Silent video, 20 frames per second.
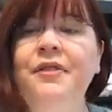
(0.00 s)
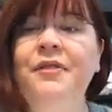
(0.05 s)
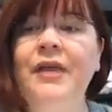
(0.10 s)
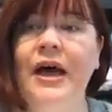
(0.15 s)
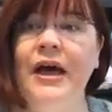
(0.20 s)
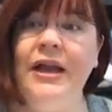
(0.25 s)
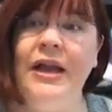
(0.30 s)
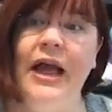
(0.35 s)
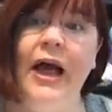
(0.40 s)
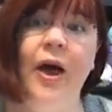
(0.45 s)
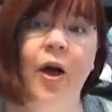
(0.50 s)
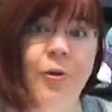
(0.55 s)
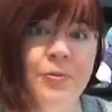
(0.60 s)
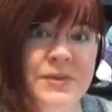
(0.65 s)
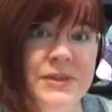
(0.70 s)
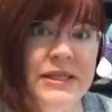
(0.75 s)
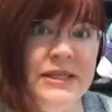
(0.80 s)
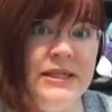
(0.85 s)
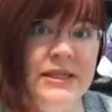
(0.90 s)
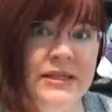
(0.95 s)
that
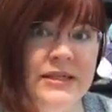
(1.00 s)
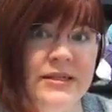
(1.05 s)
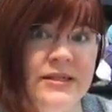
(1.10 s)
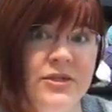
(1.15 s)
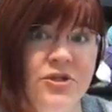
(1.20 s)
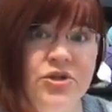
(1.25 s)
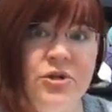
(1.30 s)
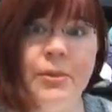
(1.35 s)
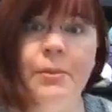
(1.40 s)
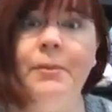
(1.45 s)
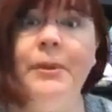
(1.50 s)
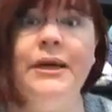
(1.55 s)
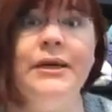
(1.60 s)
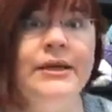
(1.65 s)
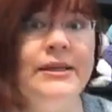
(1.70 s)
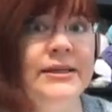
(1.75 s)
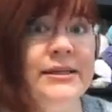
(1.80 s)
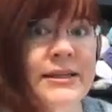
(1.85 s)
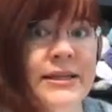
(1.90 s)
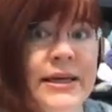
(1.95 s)
helps it
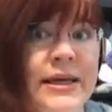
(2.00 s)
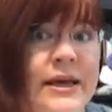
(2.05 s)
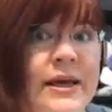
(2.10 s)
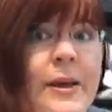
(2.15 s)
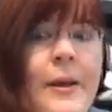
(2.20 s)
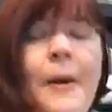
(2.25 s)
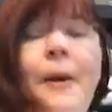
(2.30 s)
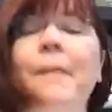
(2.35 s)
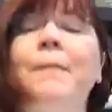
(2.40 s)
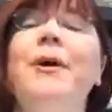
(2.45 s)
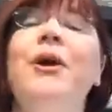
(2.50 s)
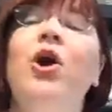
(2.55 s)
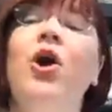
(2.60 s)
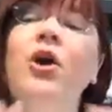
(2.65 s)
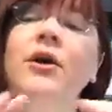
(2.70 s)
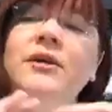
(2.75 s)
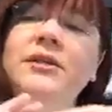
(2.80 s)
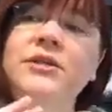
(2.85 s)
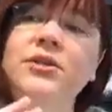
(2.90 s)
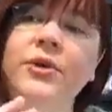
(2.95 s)
tremendously but
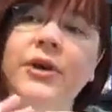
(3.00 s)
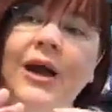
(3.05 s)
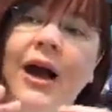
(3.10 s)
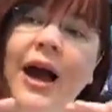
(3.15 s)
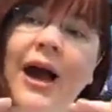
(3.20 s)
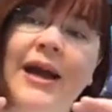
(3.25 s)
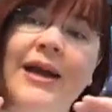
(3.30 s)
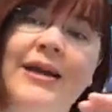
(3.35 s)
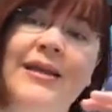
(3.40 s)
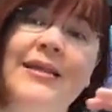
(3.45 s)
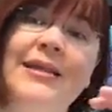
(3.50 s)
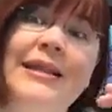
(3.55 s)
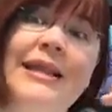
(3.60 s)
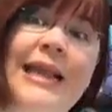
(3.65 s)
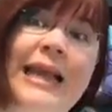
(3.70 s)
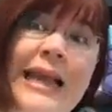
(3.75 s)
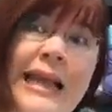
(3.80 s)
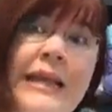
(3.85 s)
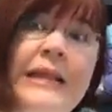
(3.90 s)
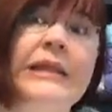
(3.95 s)
also it kind of
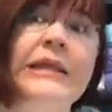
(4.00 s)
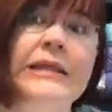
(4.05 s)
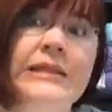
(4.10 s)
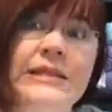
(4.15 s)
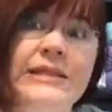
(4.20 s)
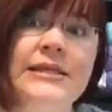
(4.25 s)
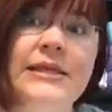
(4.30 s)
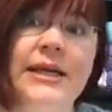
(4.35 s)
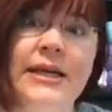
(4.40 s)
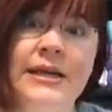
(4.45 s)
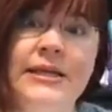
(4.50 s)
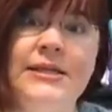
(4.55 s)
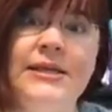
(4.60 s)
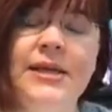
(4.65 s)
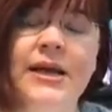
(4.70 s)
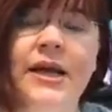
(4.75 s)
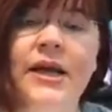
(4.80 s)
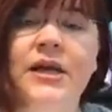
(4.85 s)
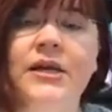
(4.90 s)
lengthens it